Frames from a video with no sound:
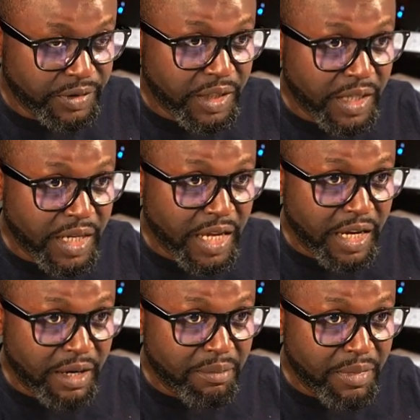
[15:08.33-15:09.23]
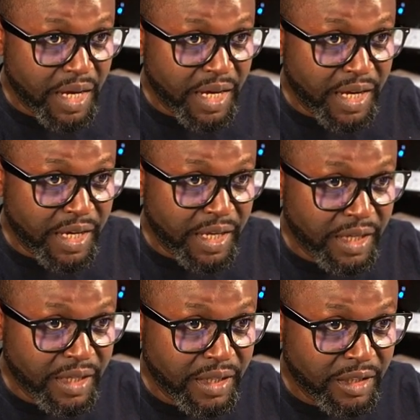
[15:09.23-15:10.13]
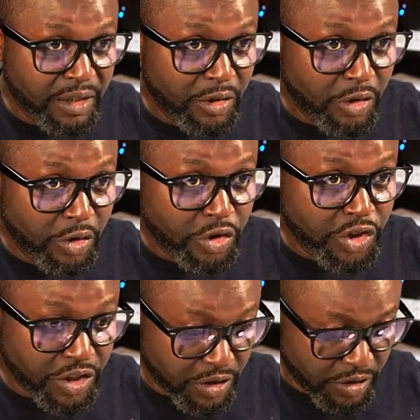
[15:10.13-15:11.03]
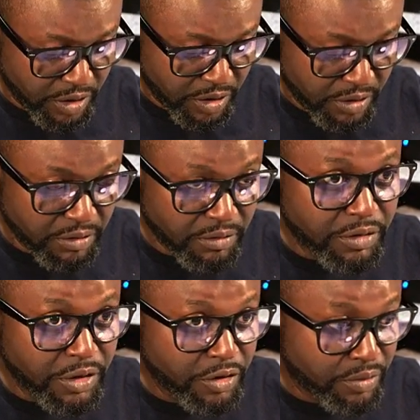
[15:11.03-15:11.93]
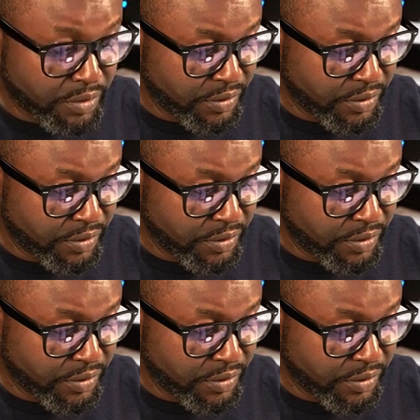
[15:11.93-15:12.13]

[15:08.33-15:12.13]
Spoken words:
and then my logical volume.